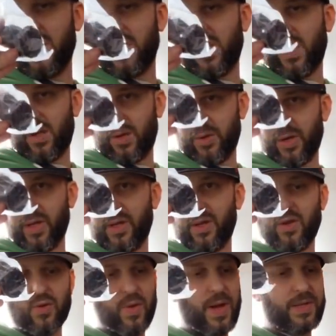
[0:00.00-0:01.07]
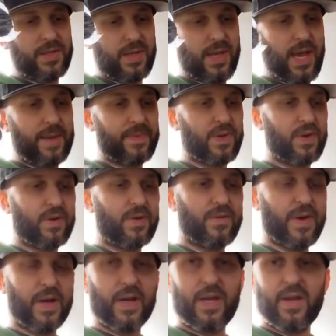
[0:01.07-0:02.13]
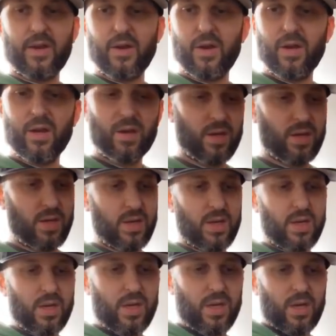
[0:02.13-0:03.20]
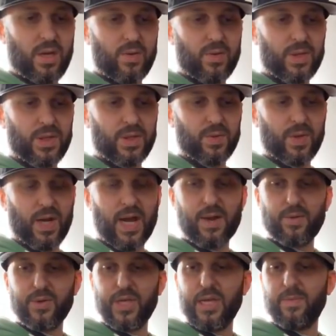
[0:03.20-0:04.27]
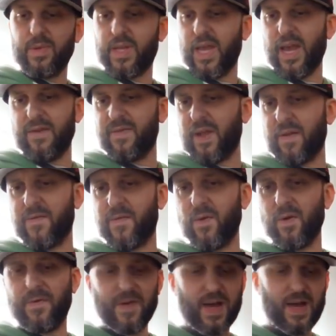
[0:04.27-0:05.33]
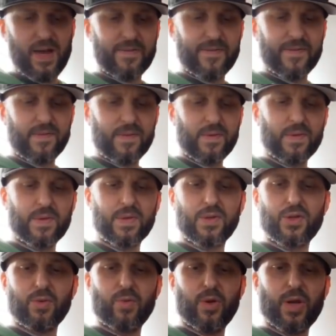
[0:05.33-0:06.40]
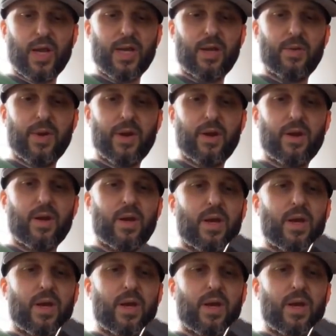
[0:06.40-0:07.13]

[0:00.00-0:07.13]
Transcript: including the US adapter right here, which is what I will need, but they have like 4 or 5, so it should work anywhere.